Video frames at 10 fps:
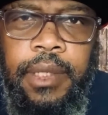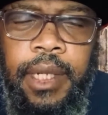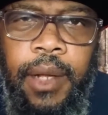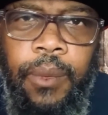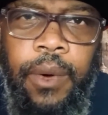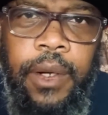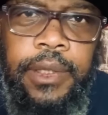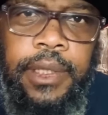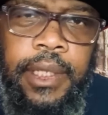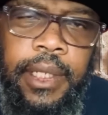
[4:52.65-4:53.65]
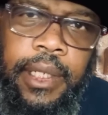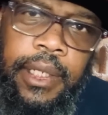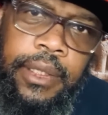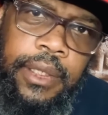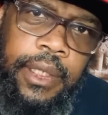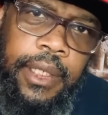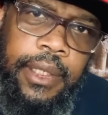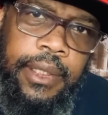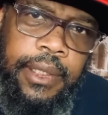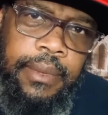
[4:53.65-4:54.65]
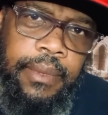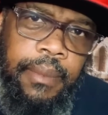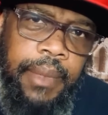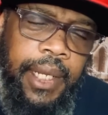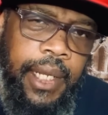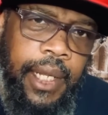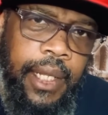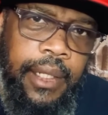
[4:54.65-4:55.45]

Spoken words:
networks and the media